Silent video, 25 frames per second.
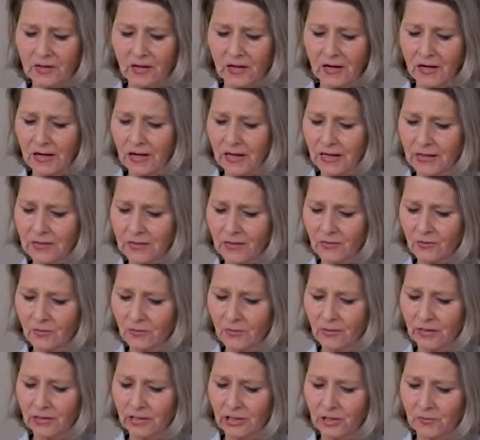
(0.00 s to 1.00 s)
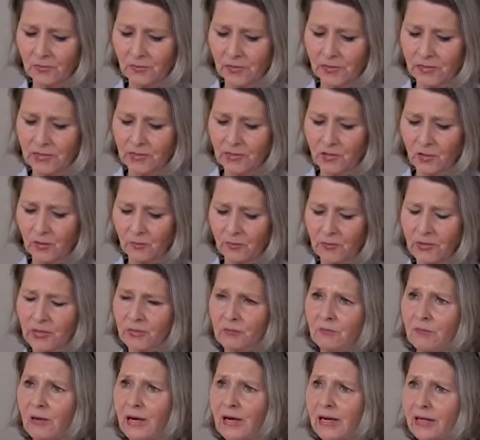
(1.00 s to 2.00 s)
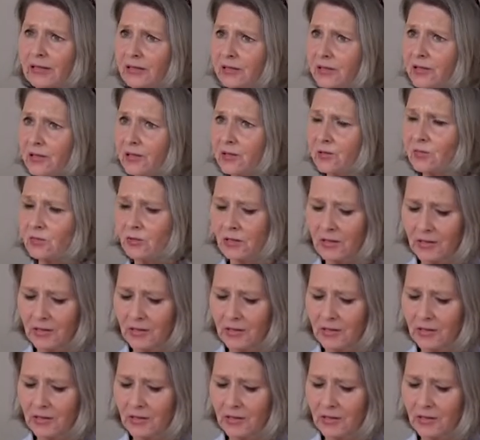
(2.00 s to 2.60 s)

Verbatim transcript: the USA have approved Optimark,